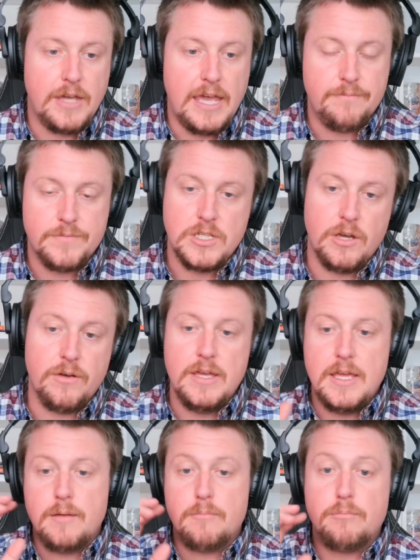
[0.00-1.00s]
Okay?
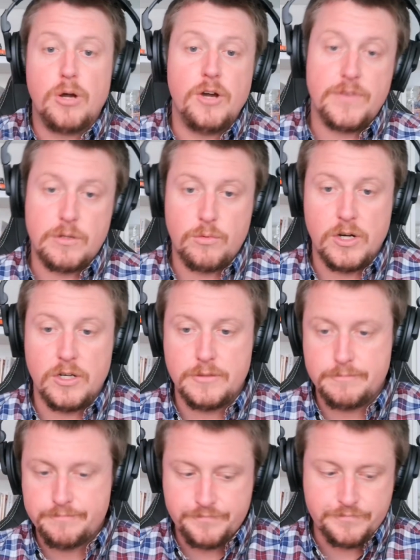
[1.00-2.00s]
So, perfect
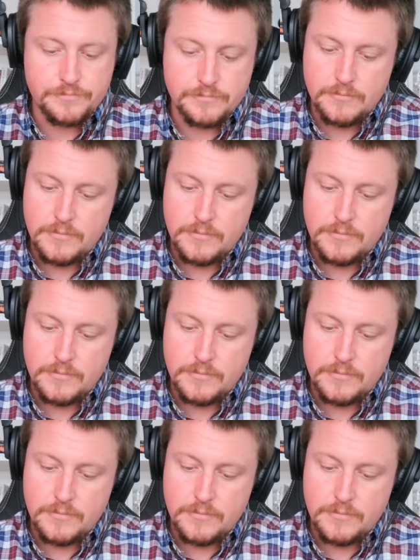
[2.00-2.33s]
world.